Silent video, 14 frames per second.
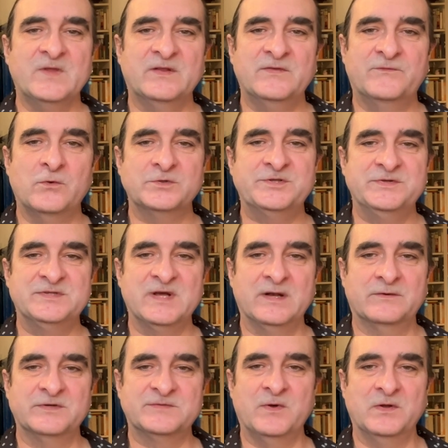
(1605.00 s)
the fortune teller
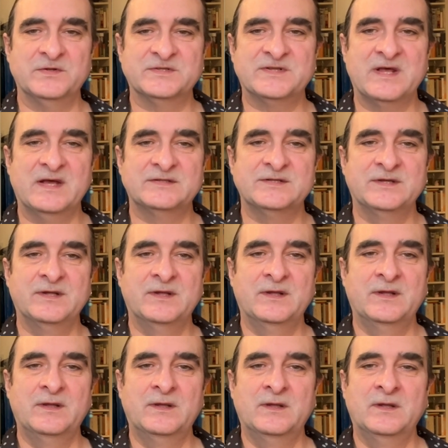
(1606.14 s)
responds that,
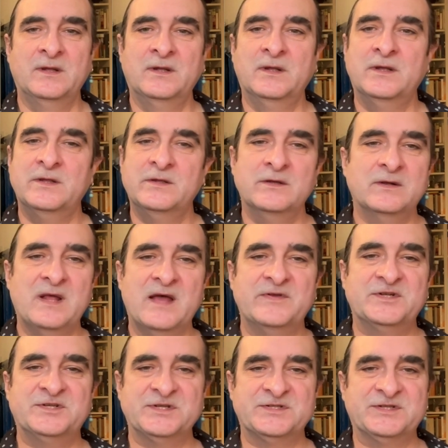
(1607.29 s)
You'll have
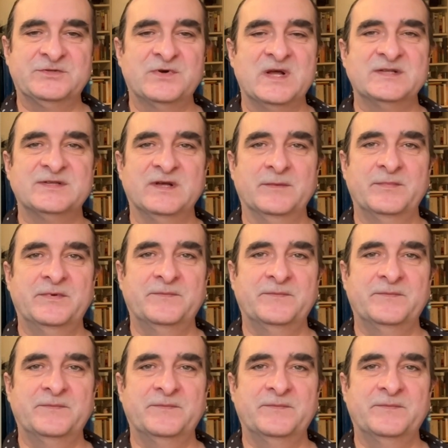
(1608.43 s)
it just to dress up.